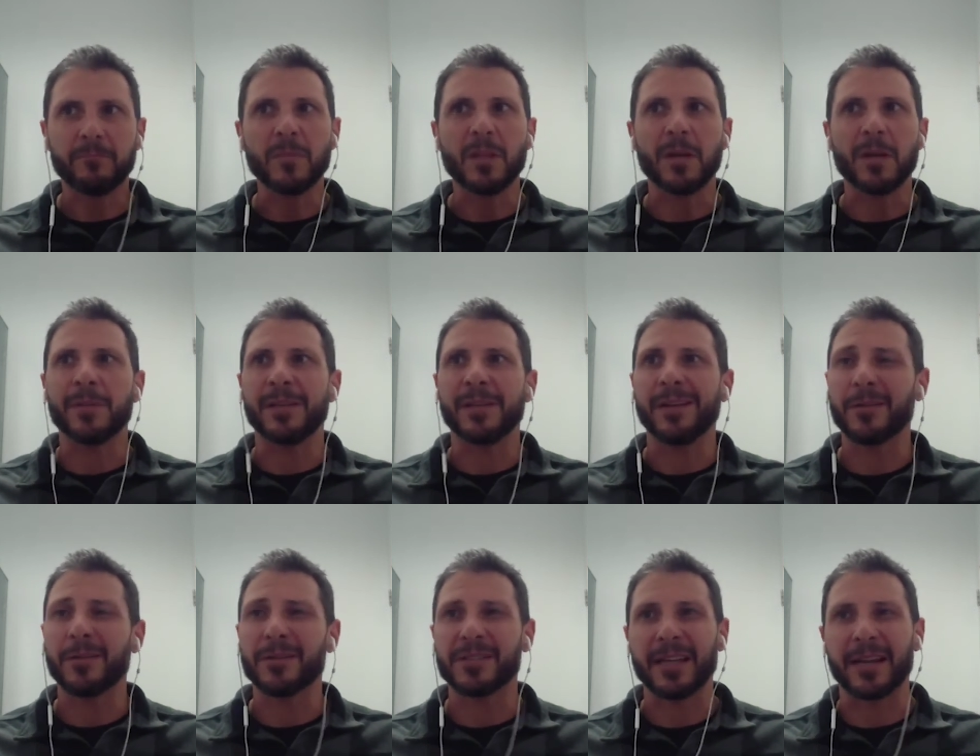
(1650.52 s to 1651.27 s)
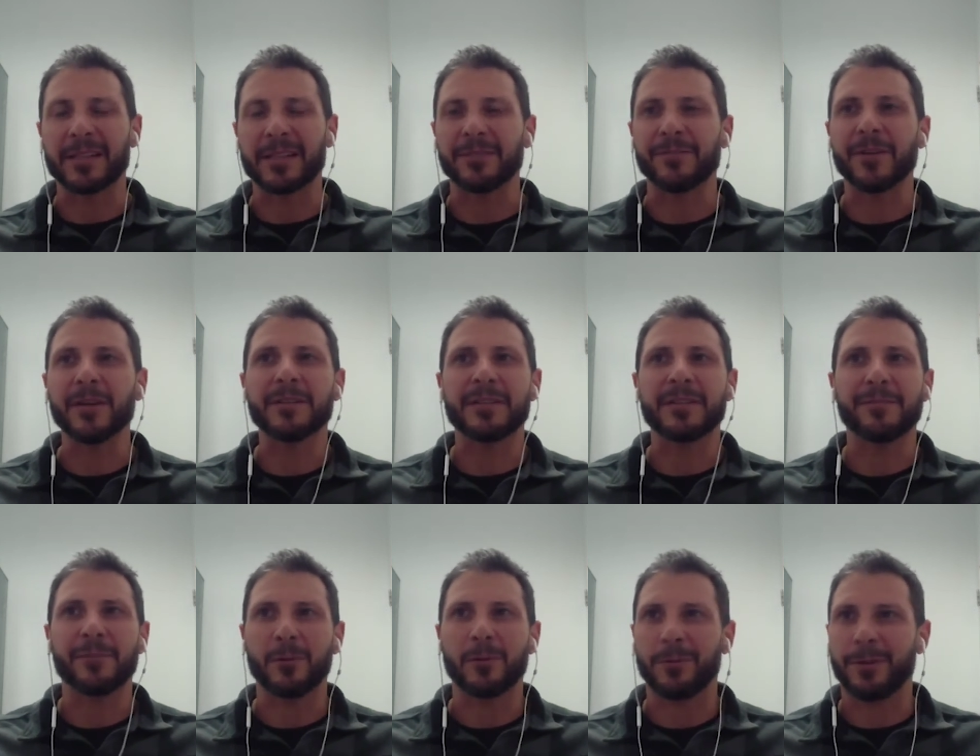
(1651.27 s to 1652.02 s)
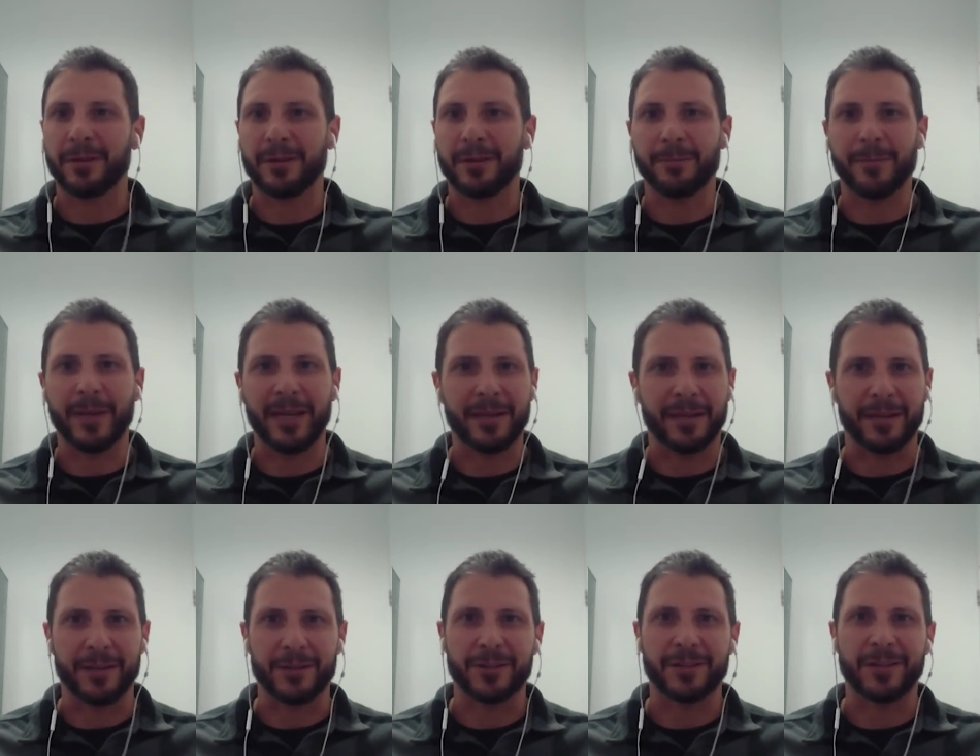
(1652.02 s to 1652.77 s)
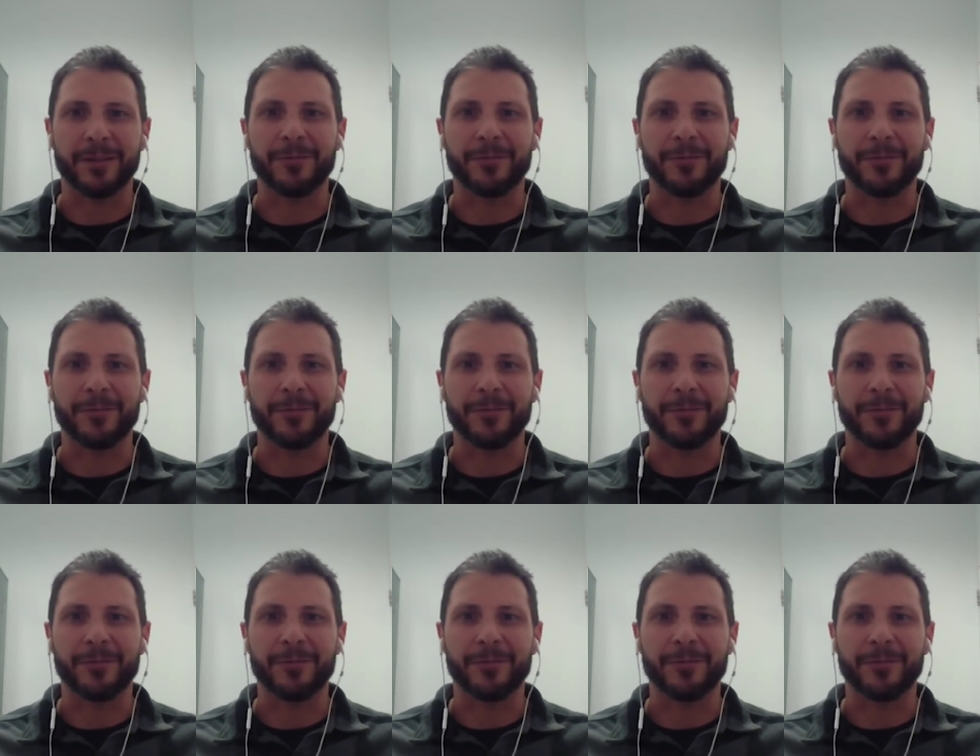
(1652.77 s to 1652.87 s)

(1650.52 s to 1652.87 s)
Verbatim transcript: On the other side, it's a very difficult thing to manage.